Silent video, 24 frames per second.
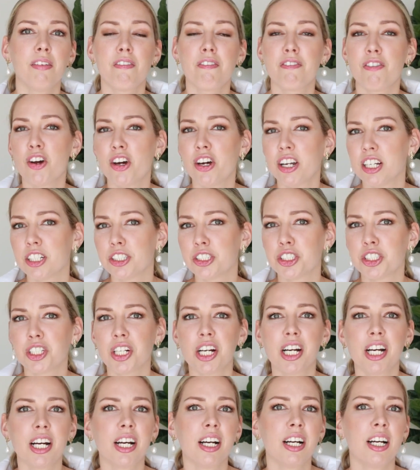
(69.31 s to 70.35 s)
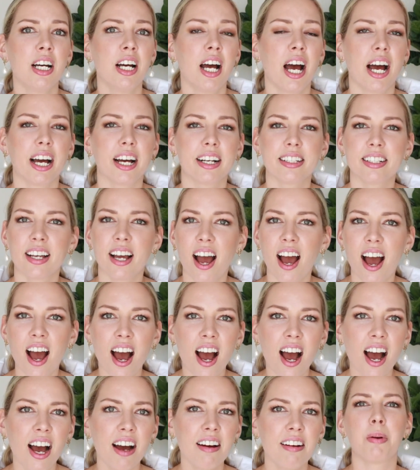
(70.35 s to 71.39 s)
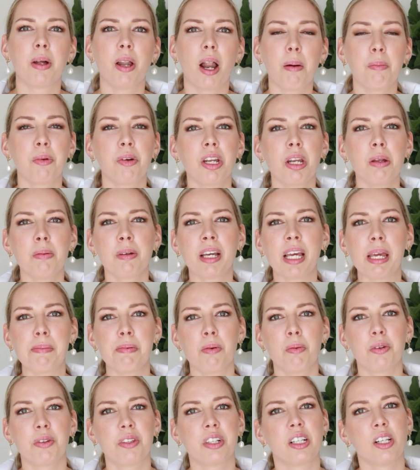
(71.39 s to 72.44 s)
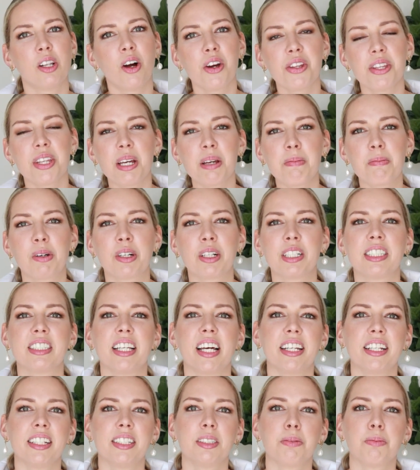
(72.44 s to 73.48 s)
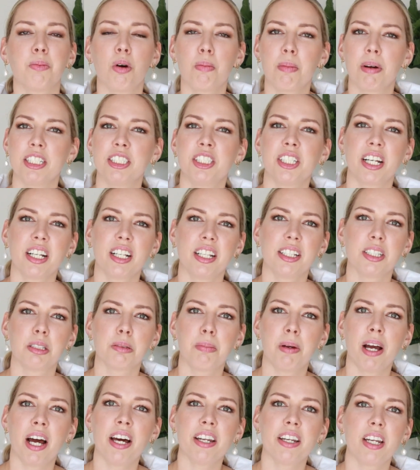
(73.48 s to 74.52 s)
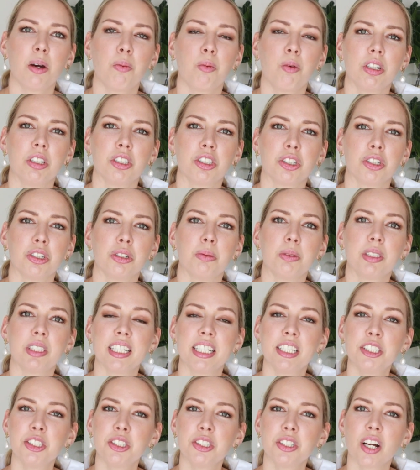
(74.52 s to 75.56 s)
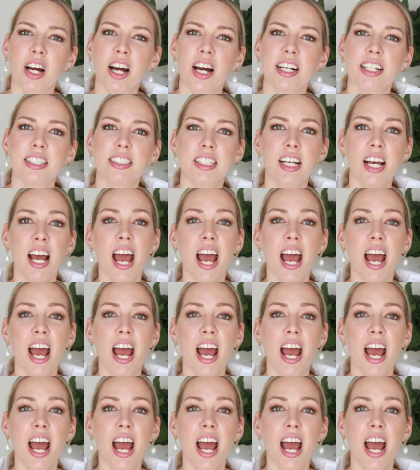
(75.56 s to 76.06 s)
furniture, a car, but I'm going to keep it with clothing because that is what my channel is about, and I want to teach you guys